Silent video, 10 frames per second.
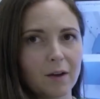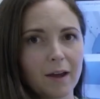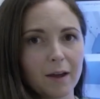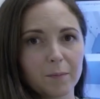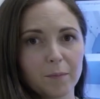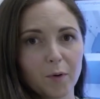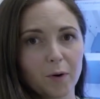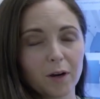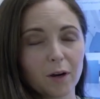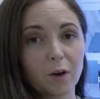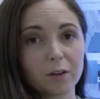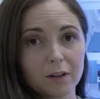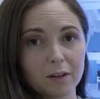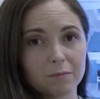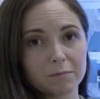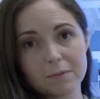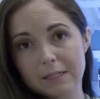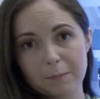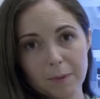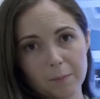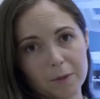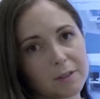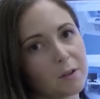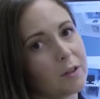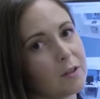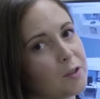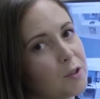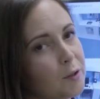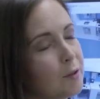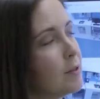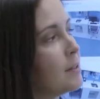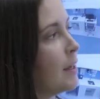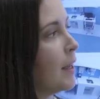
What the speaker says: or other team members, other students